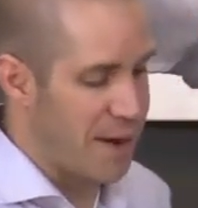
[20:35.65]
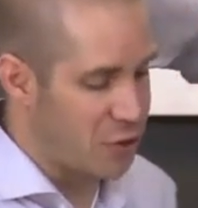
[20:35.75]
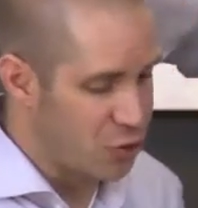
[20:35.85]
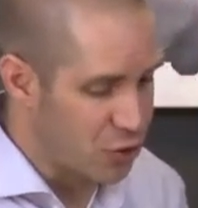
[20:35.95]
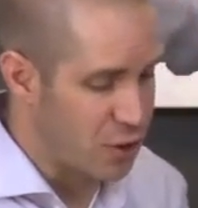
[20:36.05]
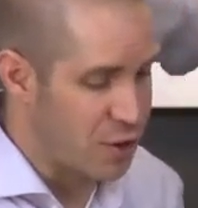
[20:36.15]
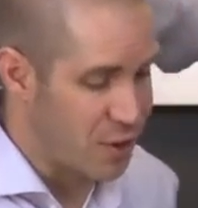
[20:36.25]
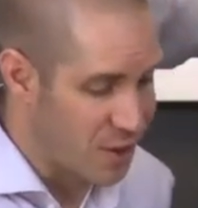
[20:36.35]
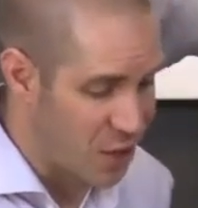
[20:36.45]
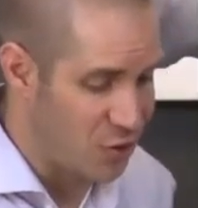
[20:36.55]
Make sure
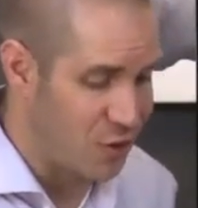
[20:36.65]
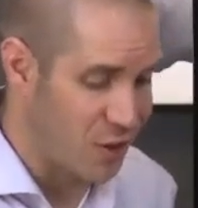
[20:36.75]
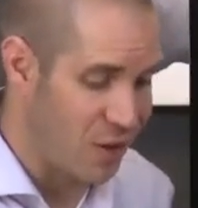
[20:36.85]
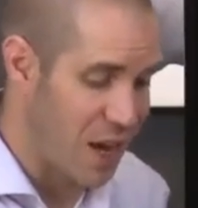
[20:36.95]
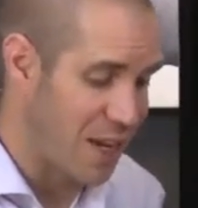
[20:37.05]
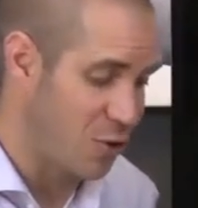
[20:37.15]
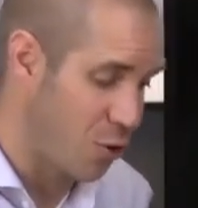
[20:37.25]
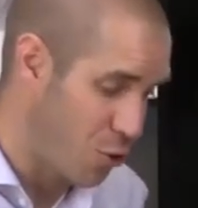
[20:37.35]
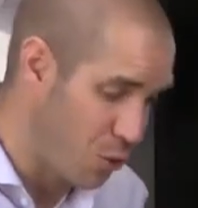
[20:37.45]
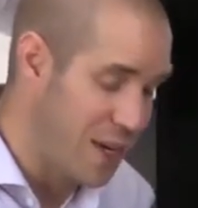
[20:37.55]
you're touching your
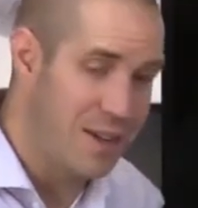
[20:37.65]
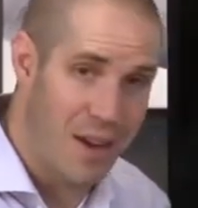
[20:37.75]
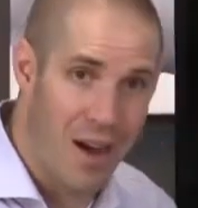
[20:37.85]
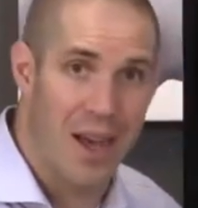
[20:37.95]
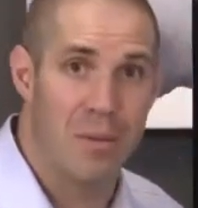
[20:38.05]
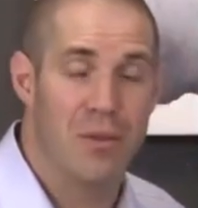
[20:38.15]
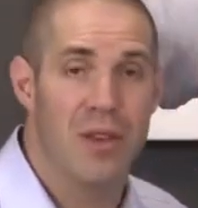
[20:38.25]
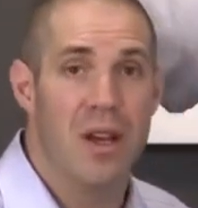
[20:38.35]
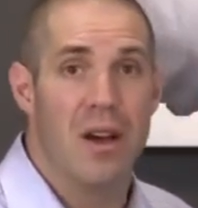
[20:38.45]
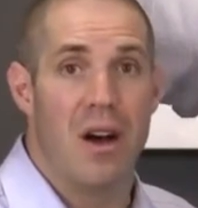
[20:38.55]
clients 3
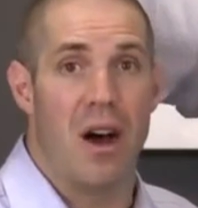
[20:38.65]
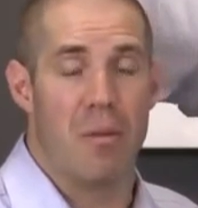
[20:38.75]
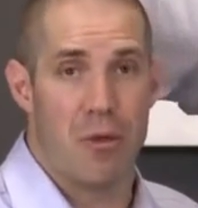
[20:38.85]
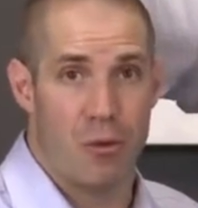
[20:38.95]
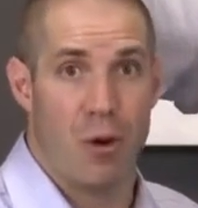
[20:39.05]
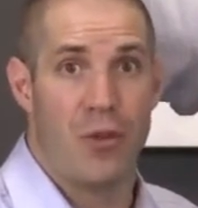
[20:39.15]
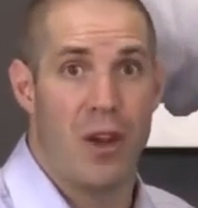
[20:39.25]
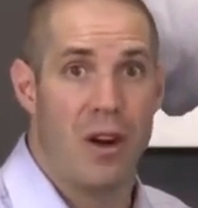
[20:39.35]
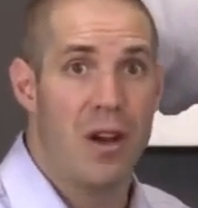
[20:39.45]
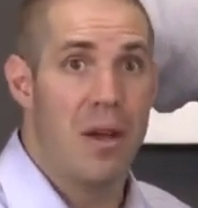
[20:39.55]
times throughout
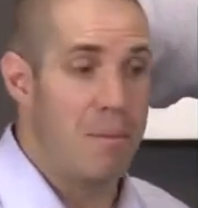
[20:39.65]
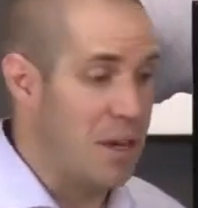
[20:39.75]
there.